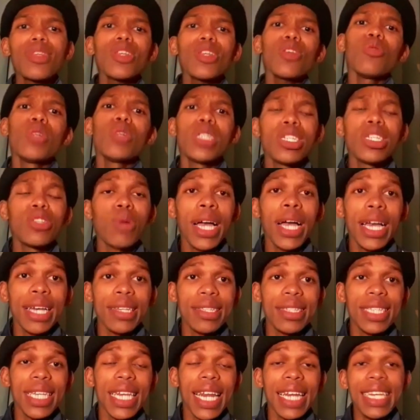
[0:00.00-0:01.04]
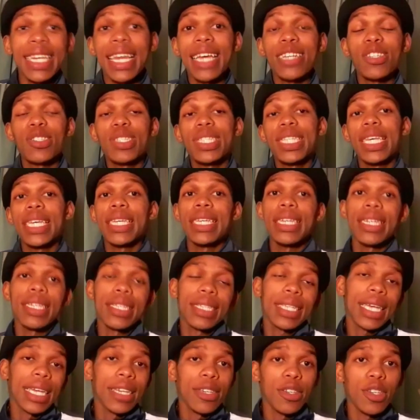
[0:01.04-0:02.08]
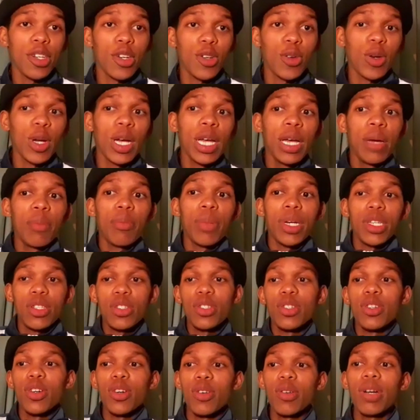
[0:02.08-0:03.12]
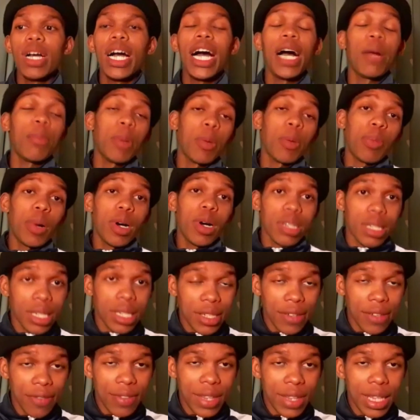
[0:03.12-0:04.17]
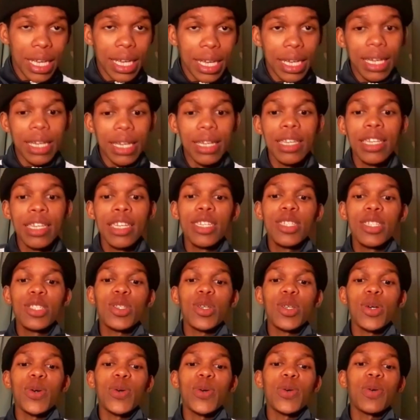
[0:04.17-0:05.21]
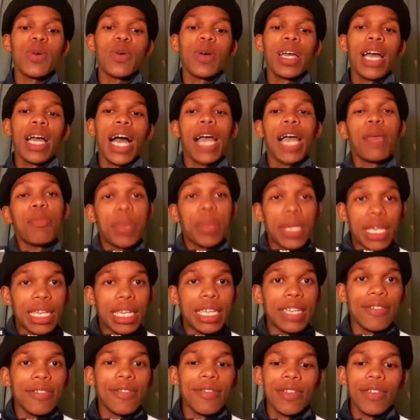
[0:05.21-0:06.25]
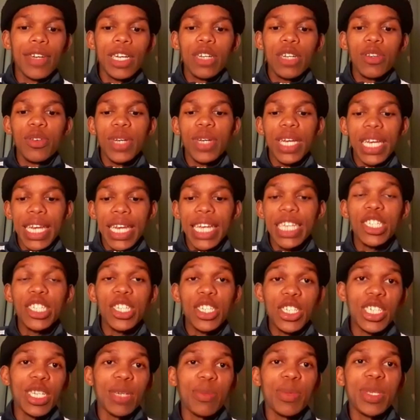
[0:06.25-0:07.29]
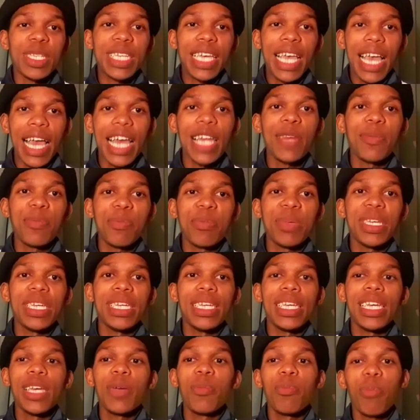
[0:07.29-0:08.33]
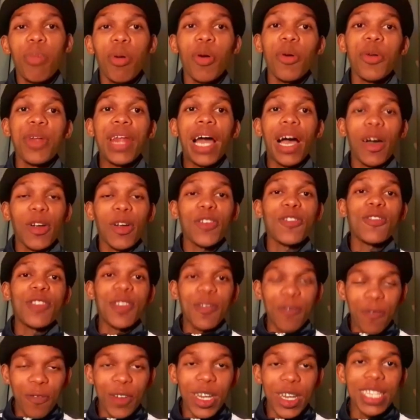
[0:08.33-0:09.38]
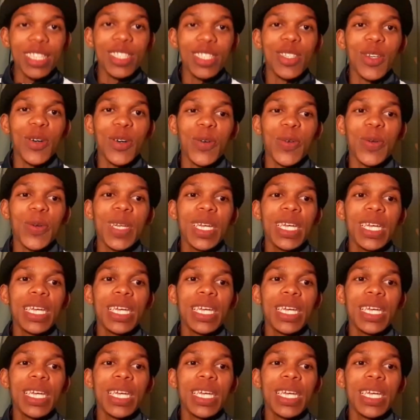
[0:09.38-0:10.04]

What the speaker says: which is why I said I'd like to say yes and no. But, you know, I'm a positive thinker. So I believe relationships can be born out of the friend zone